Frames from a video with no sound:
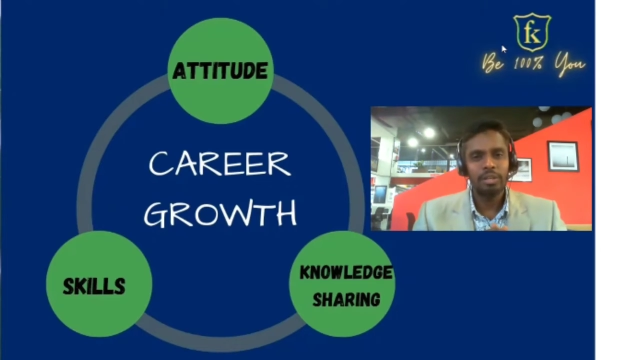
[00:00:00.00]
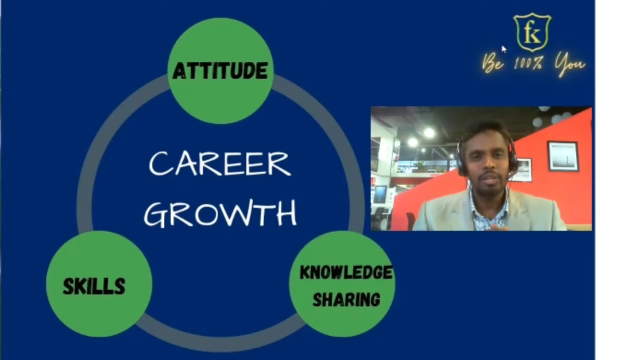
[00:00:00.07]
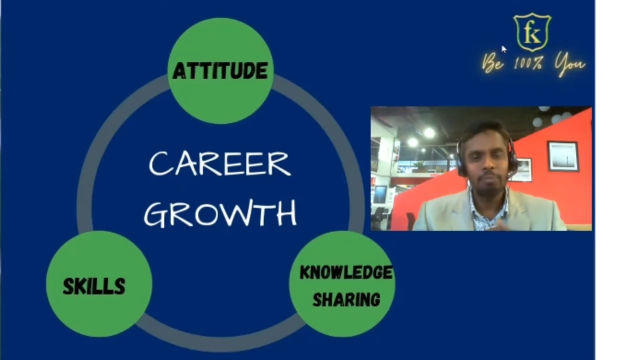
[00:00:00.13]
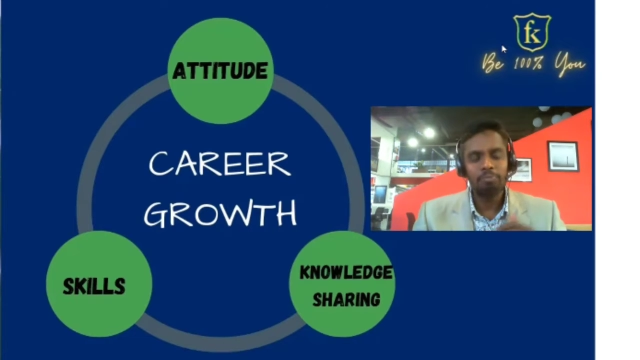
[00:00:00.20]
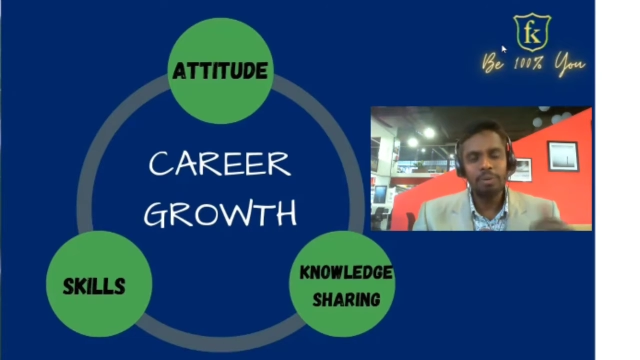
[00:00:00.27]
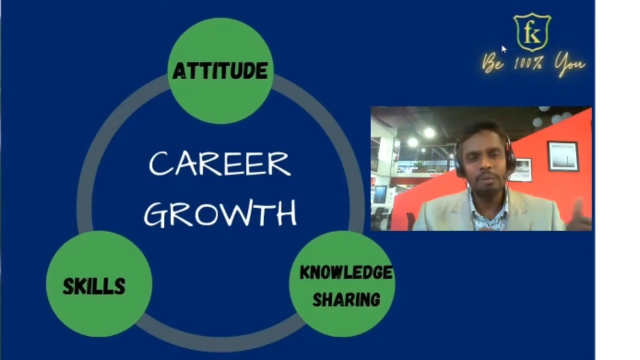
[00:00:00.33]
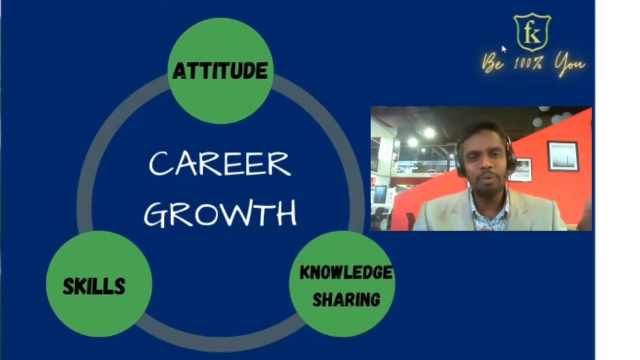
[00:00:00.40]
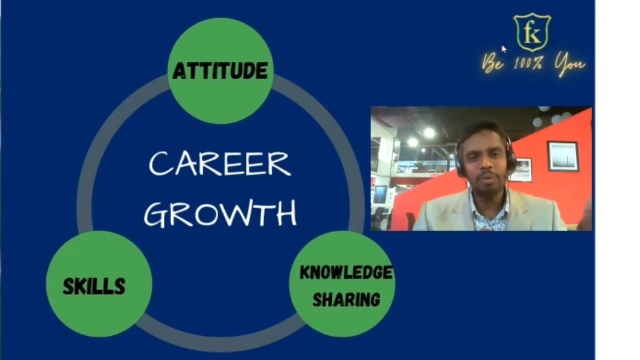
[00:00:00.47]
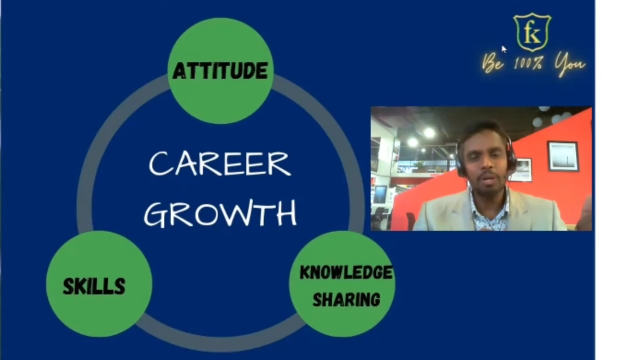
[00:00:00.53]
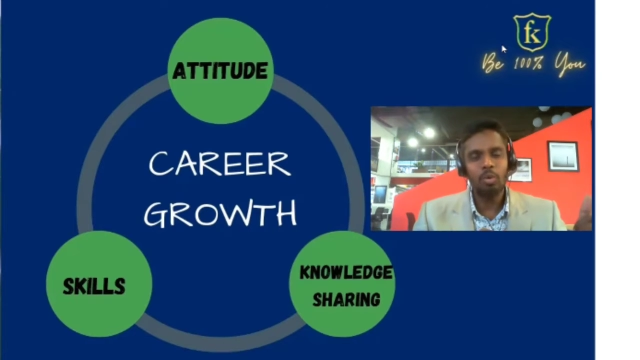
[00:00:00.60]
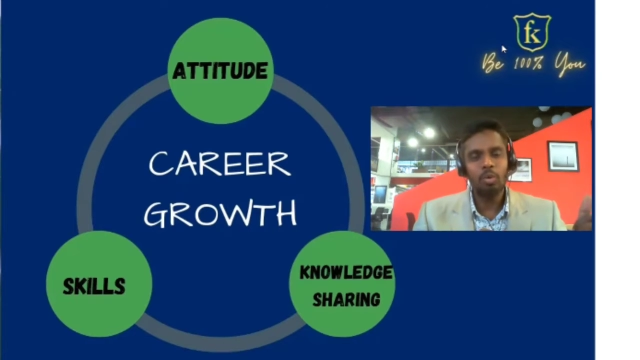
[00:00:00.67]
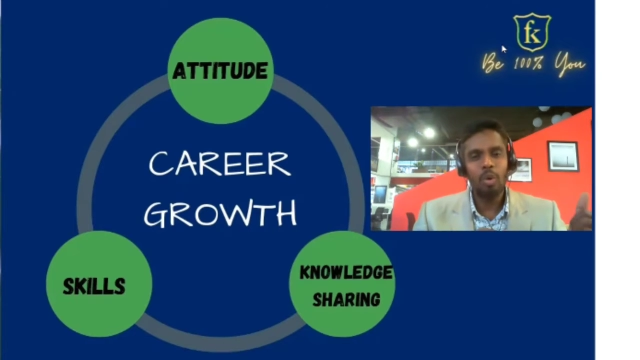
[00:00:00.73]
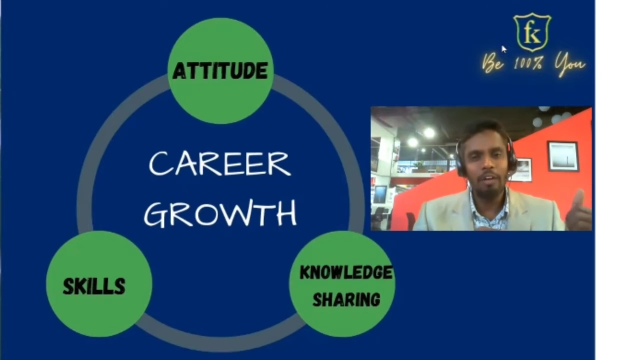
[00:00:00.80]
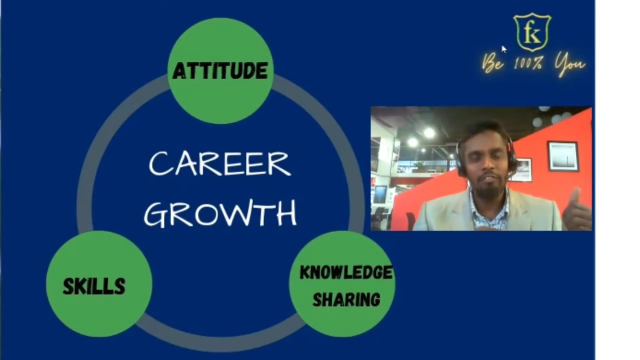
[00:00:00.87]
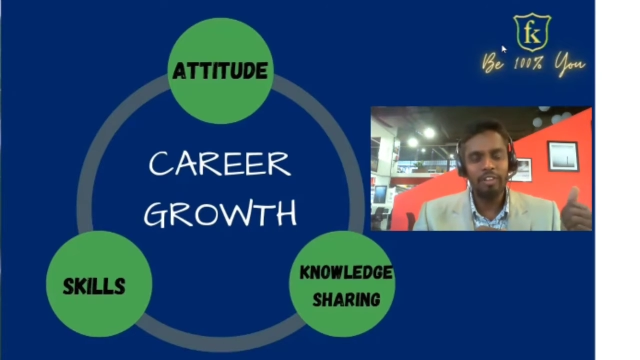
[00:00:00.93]
the people
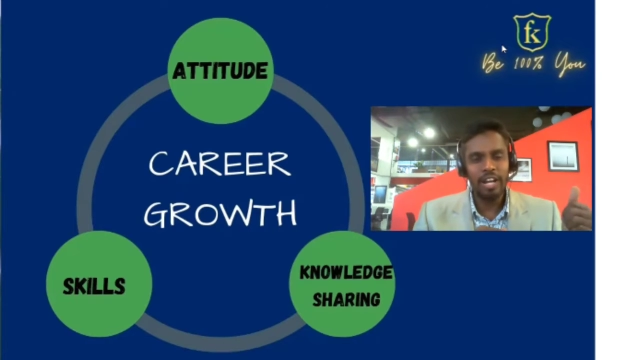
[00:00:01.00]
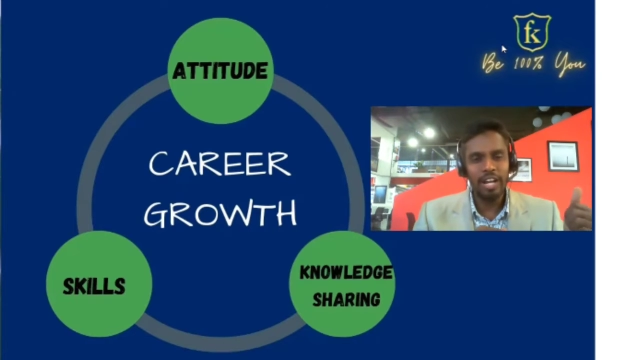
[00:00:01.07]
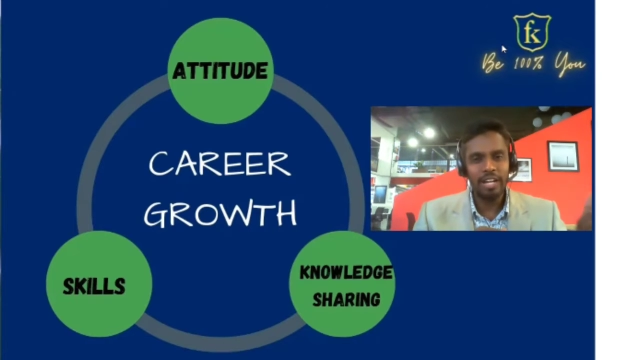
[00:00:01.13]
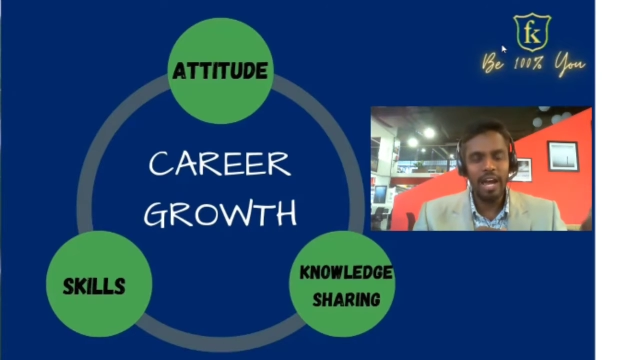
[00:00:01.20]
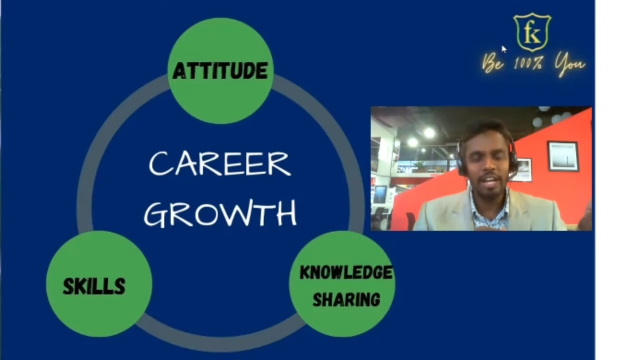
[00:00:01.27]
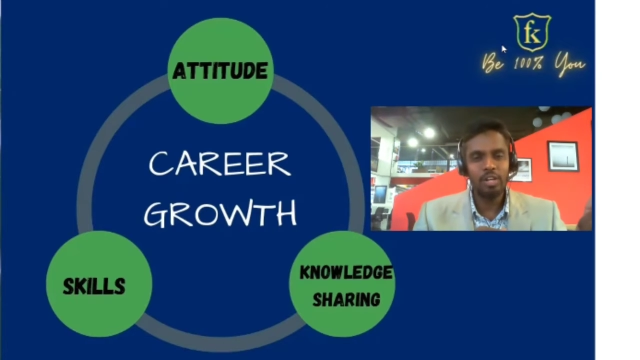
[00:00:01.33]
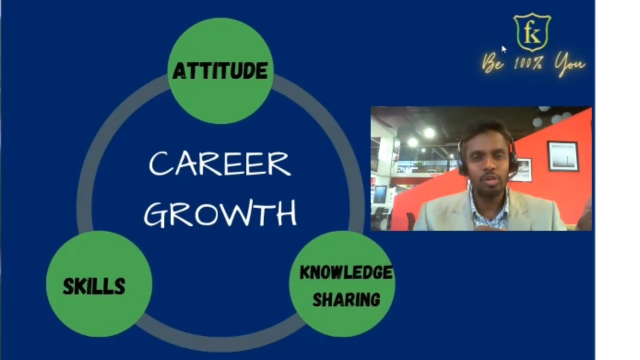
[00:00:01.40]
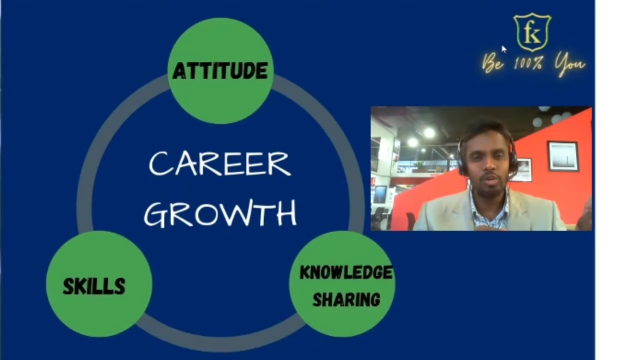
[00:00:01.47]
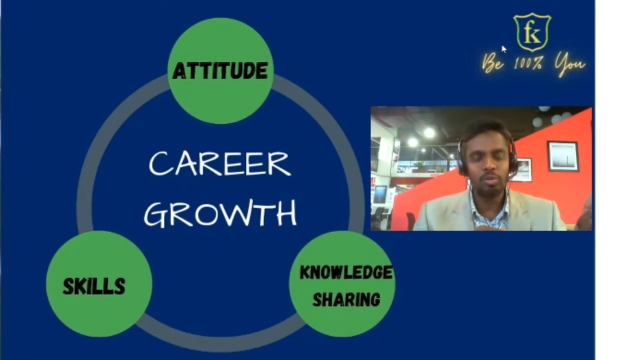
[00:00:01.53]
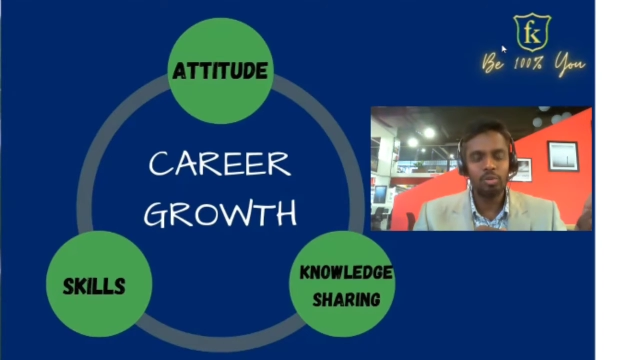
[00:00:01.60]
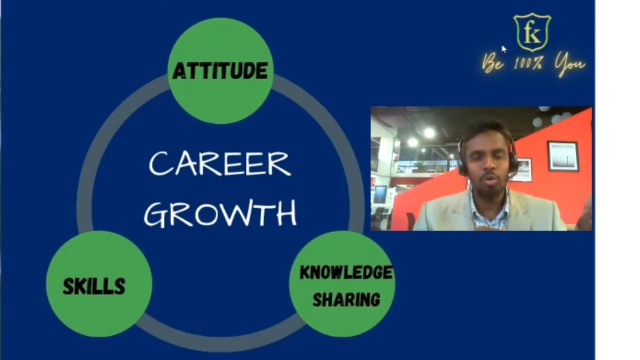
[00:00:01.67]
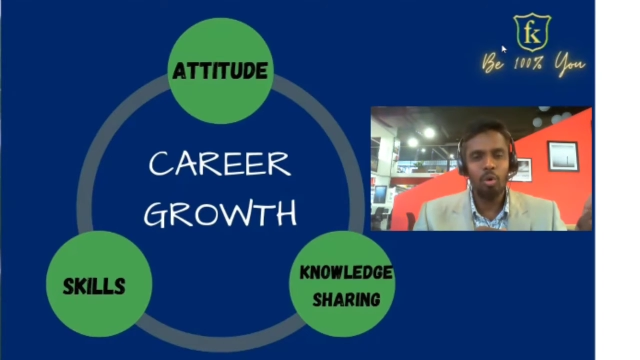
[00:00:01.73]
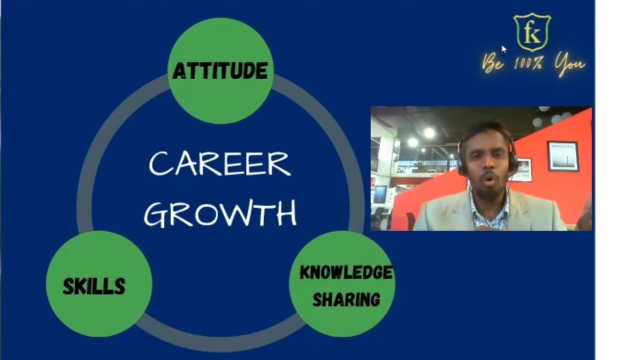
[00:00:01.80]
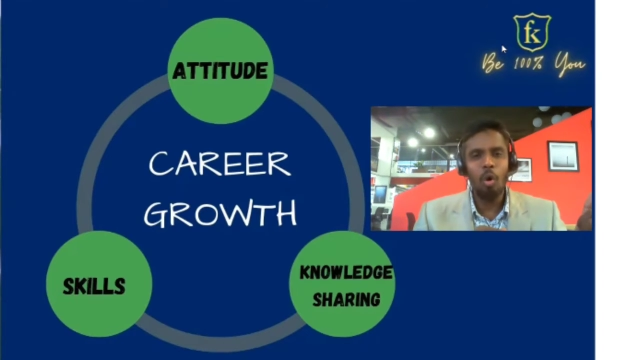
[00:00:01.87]
who have great attitude